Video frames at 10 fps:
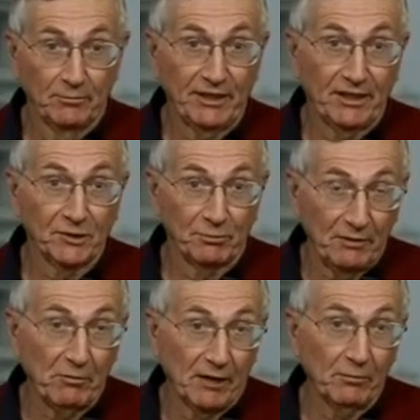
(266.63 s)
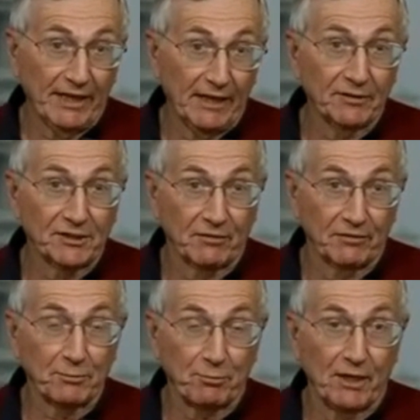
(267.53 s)
Because meanwhile, we have a
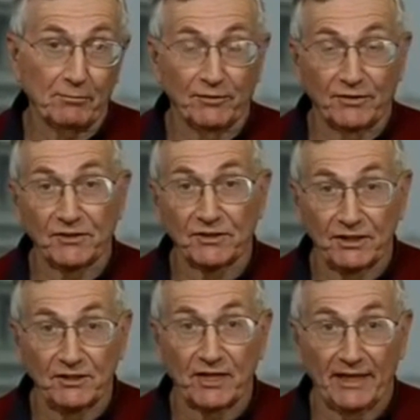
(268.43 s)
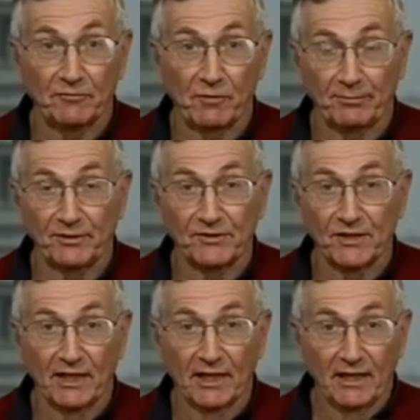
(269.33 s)
serious problem with these kind of
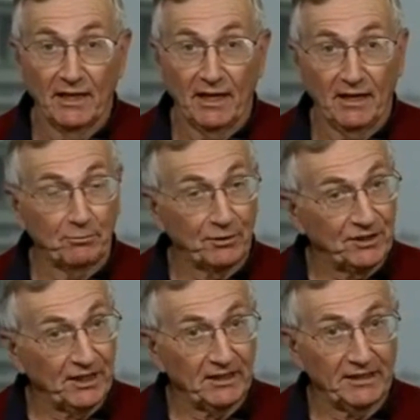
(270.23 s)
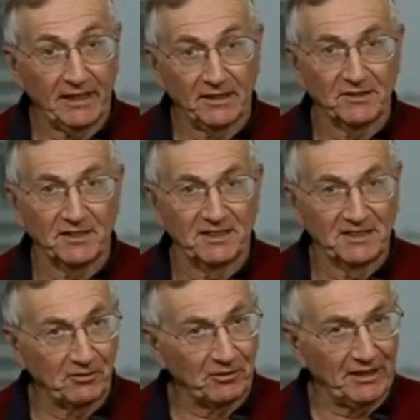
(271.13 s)
weapons, particularly as
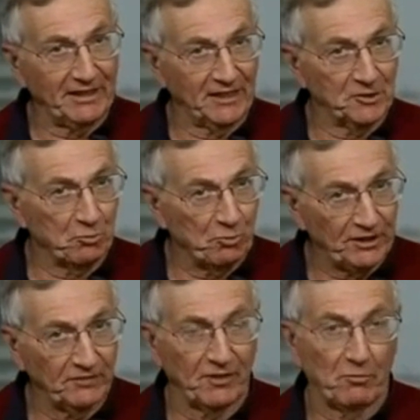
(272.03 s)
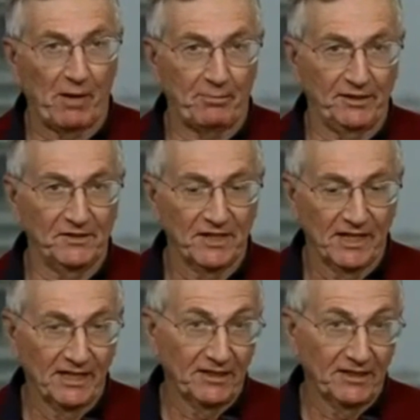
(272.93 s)
Syria gets rid of the weapons.